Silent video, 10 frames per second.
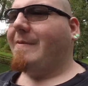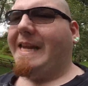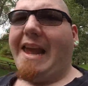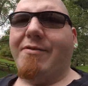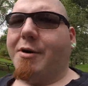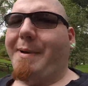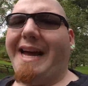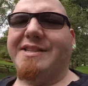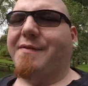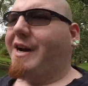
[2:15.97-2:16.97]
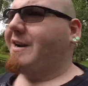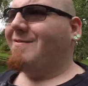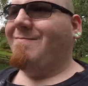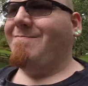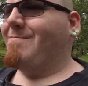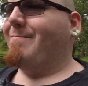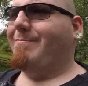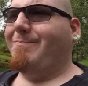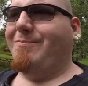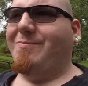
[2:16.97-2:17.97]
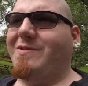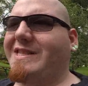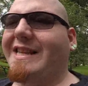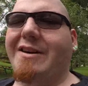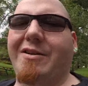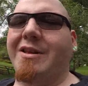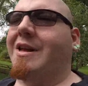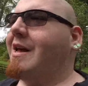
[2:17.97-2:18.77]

gave her a pacifier, still.